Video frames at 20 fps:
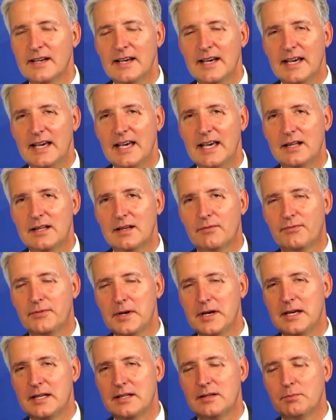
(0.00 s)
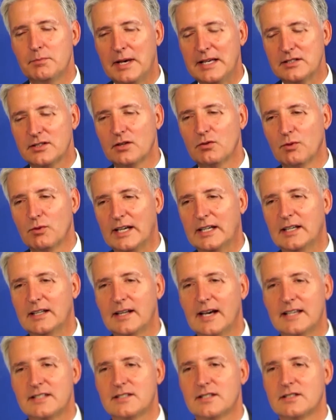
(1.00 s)
It basically
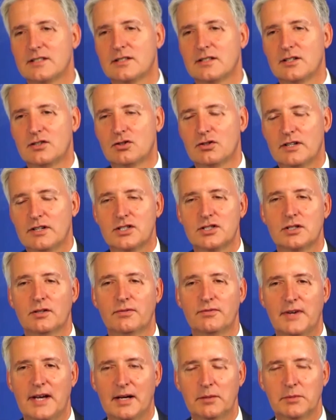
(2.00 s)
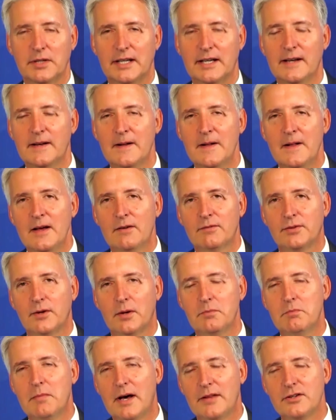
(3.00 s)
recognizes the traditional family
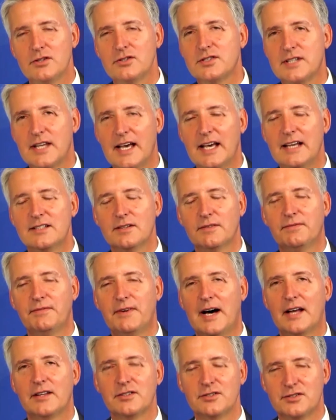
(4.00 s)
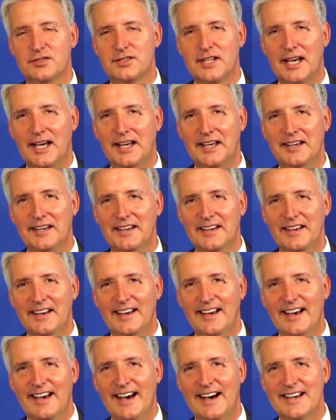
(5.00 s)
from Mother's Day to Father's Day.
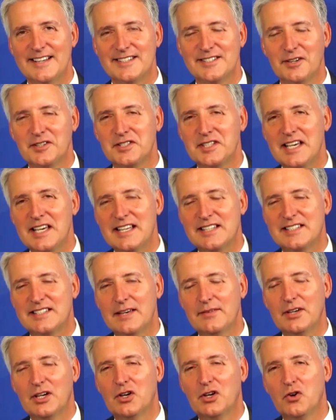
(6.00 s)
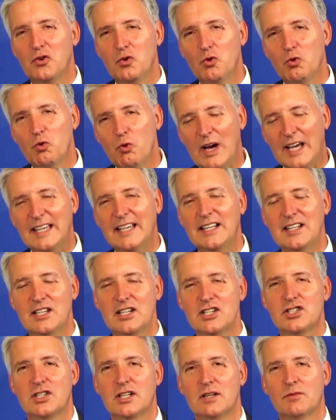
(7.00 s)
So it's giving
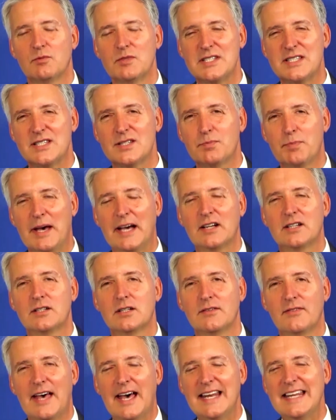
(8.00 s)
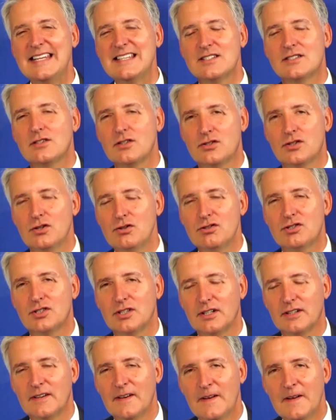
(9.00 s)
recognition and respect to that
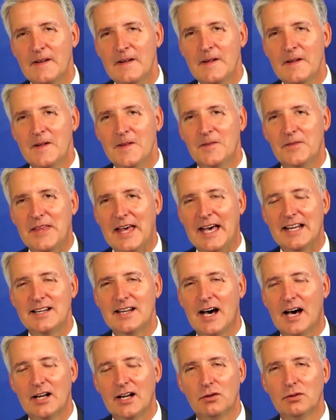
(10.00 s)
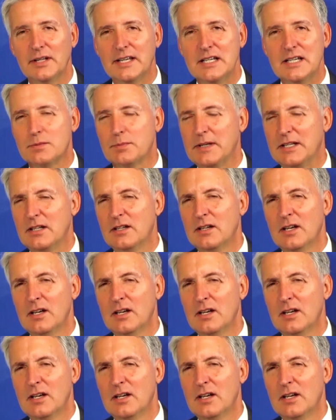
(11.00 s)
institution that not only has been